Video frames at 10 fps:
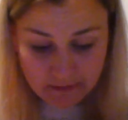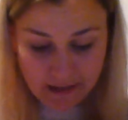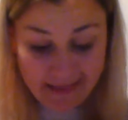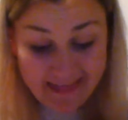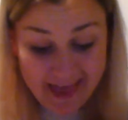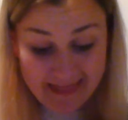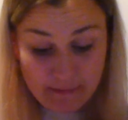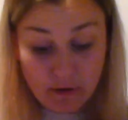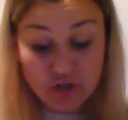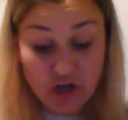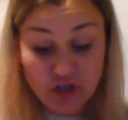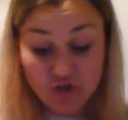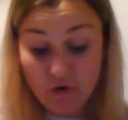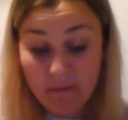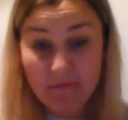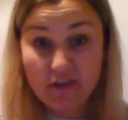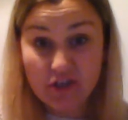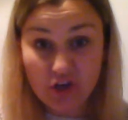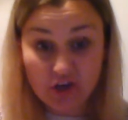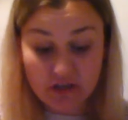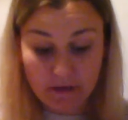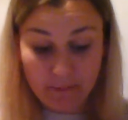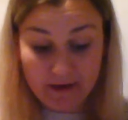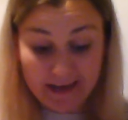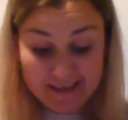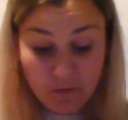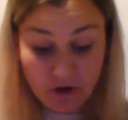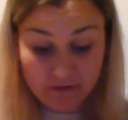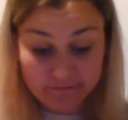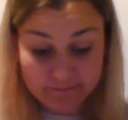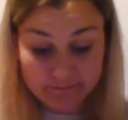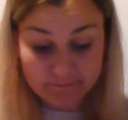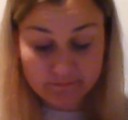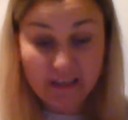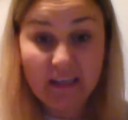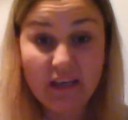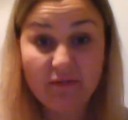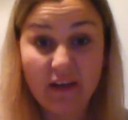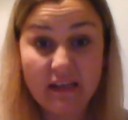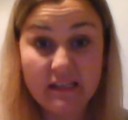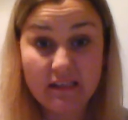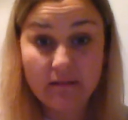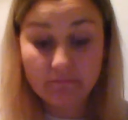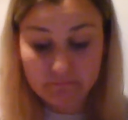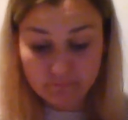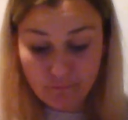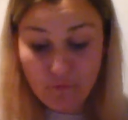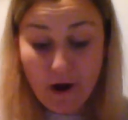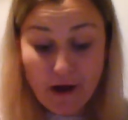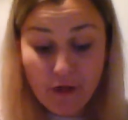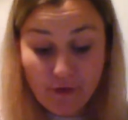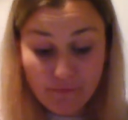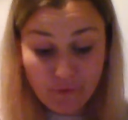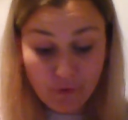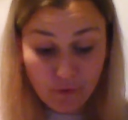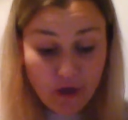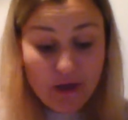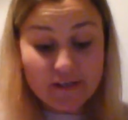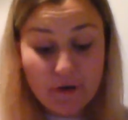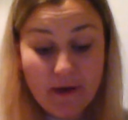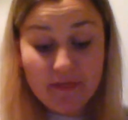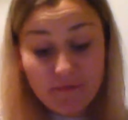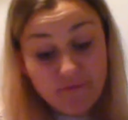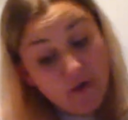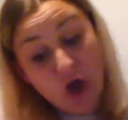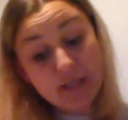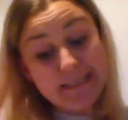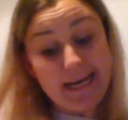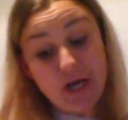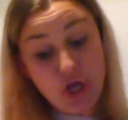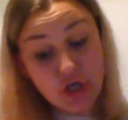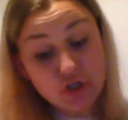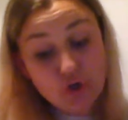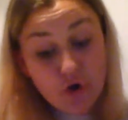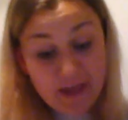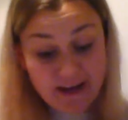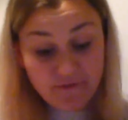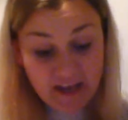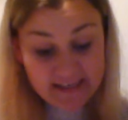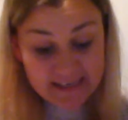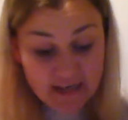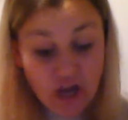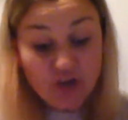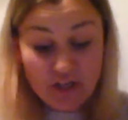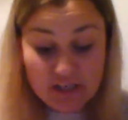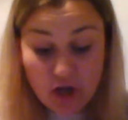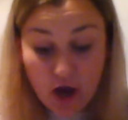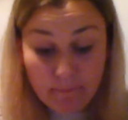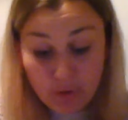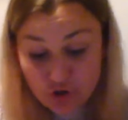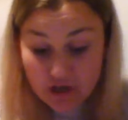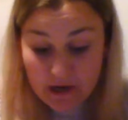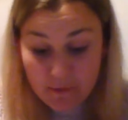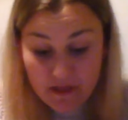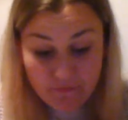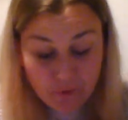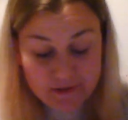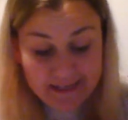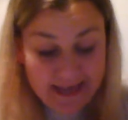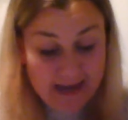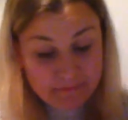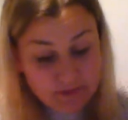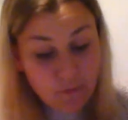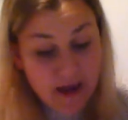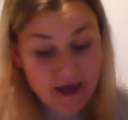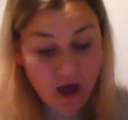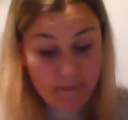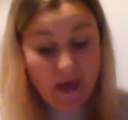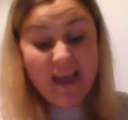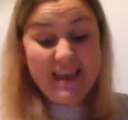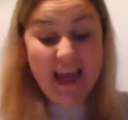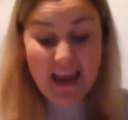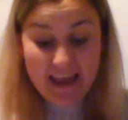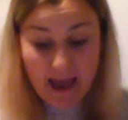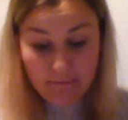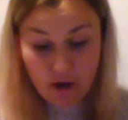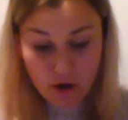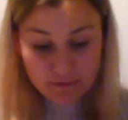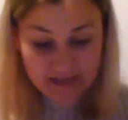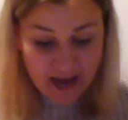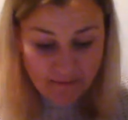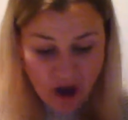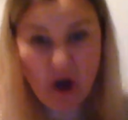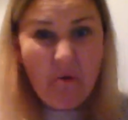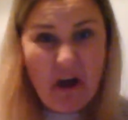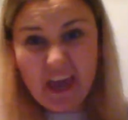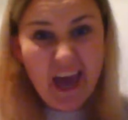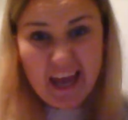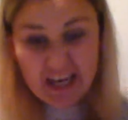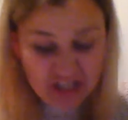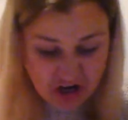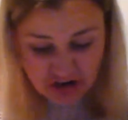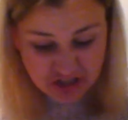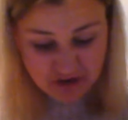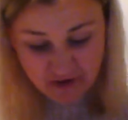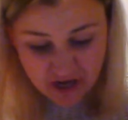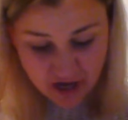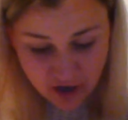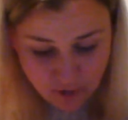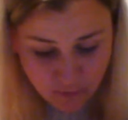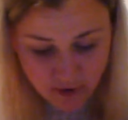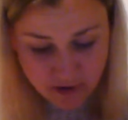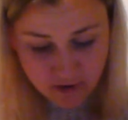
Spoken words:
And then they both started screaming for the doctor. But guess what? He'd fainted. Right on the floor. So when the farting nurse saw that he'd fainted, she started pushing him with her foot to get him to wake up, yelling at him the whole time, "What kind of doctor are you?